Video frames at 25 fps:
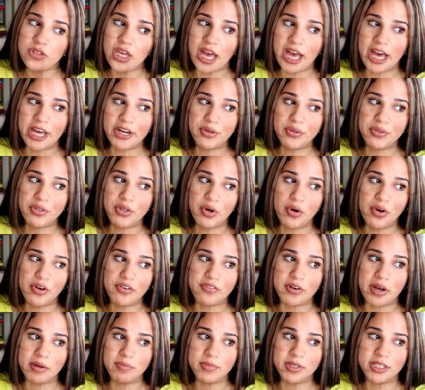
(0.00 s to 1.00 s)
I don't know if
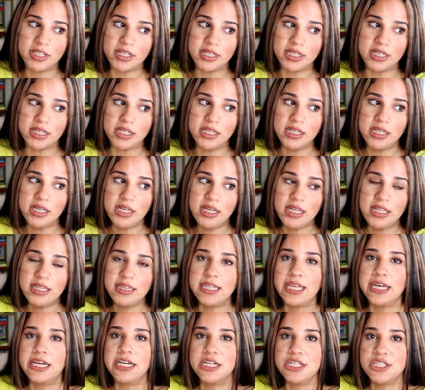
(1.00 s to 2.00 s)
I'm gonna
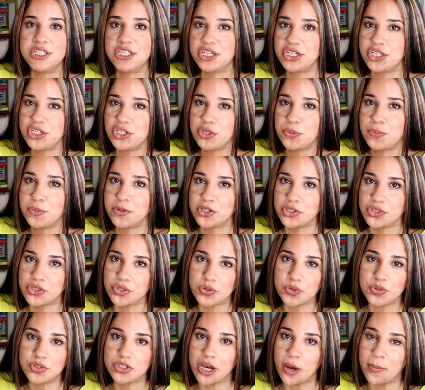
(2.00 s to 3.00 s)
like continue to
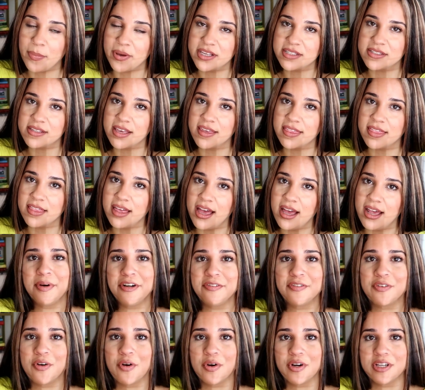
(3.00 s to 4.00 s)
pursue topics like that, but
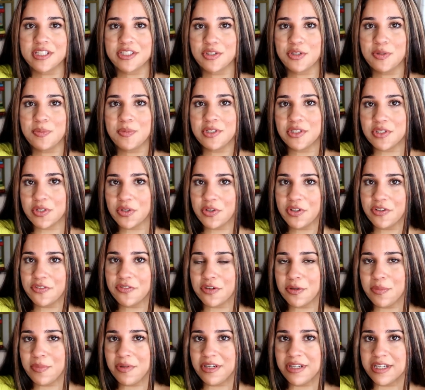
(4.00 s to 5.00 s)
of course it would be so good
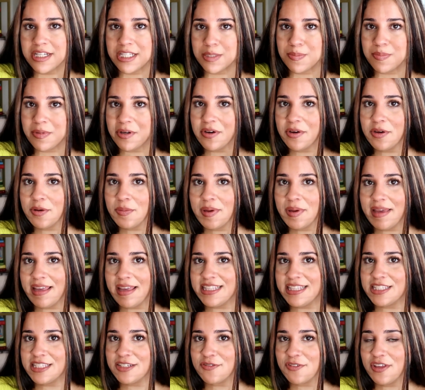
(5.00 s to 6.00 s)
for me to experiment
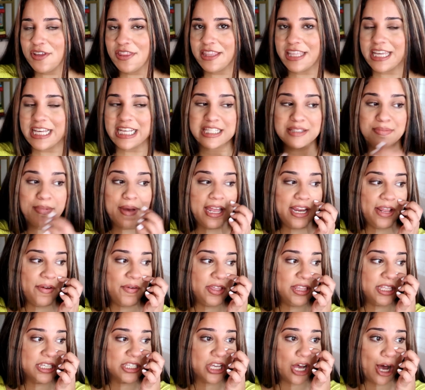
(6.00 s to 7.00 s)
in different things. But
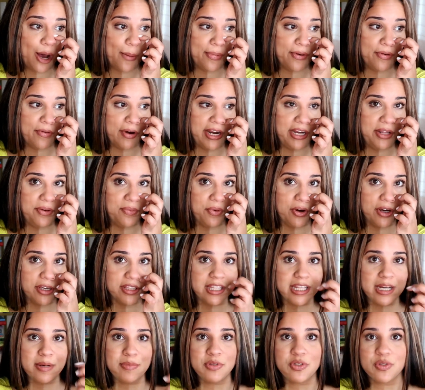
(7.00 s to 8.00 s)
anyway, this copywriting work
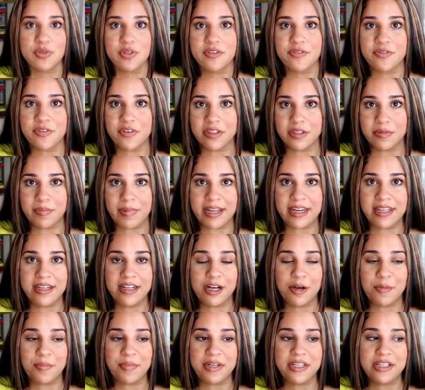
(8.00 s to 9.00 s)
that I'm doing for the bedding
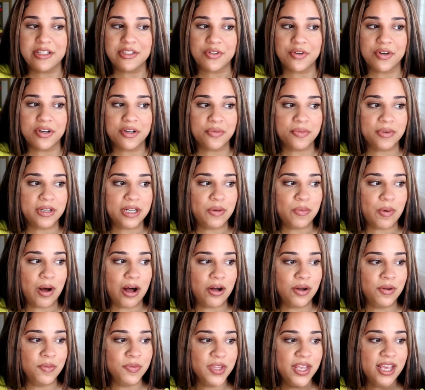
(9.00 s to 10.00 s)
company is going really
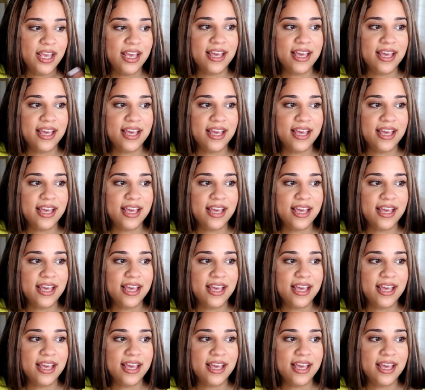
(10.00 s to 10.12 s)
well.